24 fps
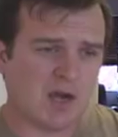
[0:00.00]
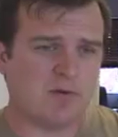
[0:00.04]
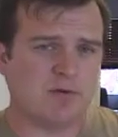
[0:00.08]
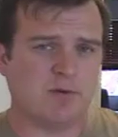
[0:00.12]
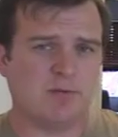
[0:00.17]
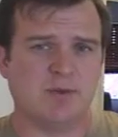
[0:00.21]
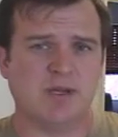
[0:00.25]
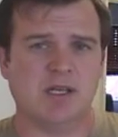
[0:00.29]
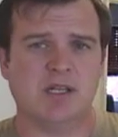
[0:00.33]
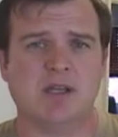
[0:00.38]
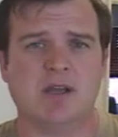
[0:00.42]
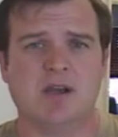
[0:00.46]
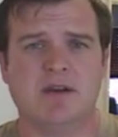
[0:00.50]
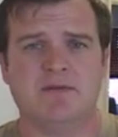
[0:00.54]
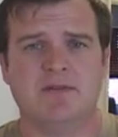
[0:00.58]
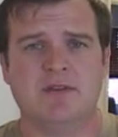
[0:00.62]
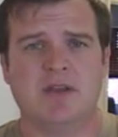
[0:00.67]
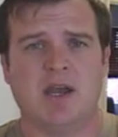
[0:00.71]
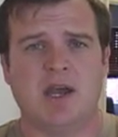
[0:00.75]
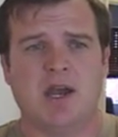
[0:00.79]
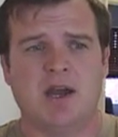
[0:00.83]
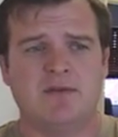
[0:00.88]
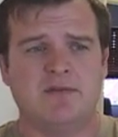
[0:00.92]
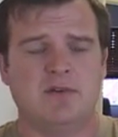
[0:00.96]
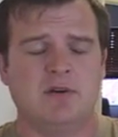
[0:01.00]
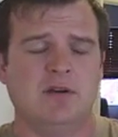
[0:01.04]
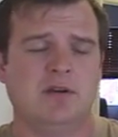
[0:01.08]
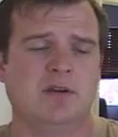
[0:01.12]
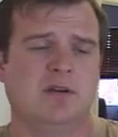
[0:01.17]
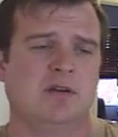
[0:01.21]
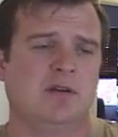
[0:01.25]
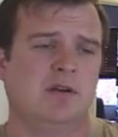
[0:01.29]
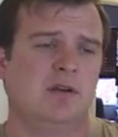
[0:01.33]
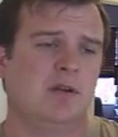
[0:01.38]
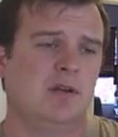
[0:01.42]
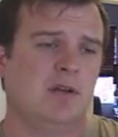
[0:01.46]
would be enough to have,
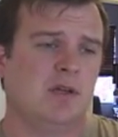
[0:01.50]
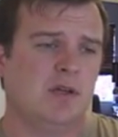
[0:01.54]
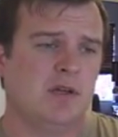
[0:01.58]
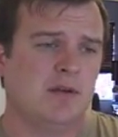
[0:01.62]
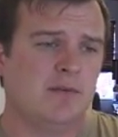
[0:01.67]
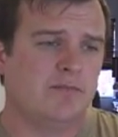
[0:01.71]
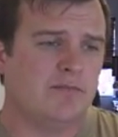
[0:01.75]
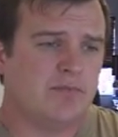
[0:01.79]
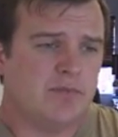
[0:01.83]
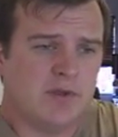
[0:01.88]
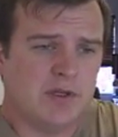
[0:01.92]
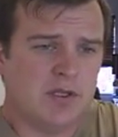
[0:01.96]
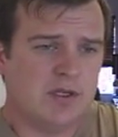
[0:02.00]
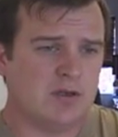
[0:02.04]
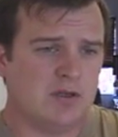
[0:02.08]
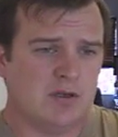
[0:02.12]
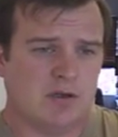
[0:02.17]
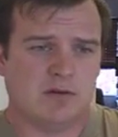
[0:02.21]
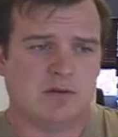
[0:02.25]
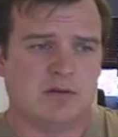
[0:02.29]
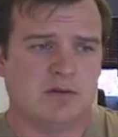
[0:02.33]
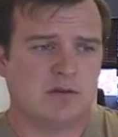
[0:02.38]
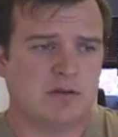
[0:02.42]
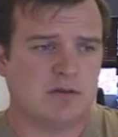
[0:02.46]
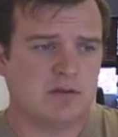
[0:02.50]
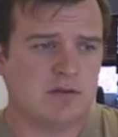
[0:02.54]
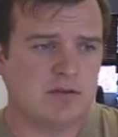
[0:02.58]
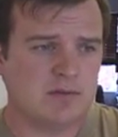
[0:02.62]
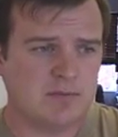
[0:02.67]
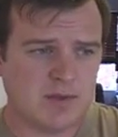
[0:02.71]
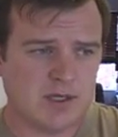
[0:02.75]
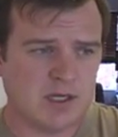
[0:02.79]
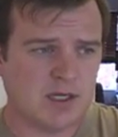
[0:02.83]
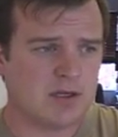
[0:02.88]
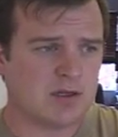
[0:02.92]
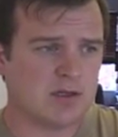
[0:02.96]
to
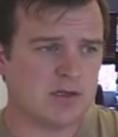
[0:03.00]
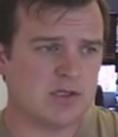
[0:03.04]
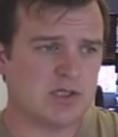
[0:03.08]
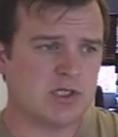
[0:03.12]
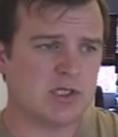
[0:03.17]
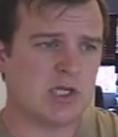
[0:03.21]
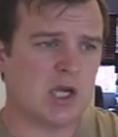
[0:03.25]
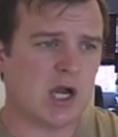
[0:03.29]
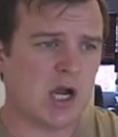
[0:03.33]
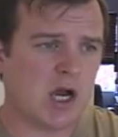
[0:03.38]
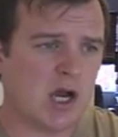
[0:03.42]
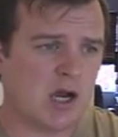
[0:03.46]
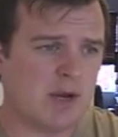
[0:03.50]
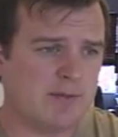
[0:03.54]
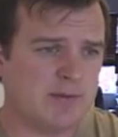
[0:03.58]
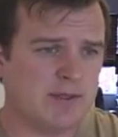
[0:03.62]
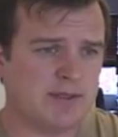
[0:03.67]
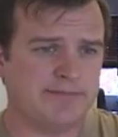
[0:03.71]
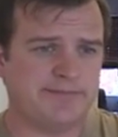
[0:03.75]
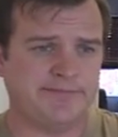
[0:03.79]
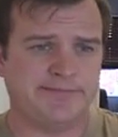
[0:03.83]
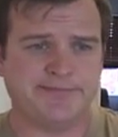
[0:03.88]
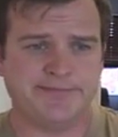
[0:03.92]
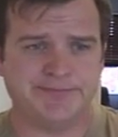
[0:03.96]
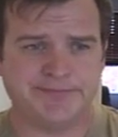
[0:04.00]
be a good job and,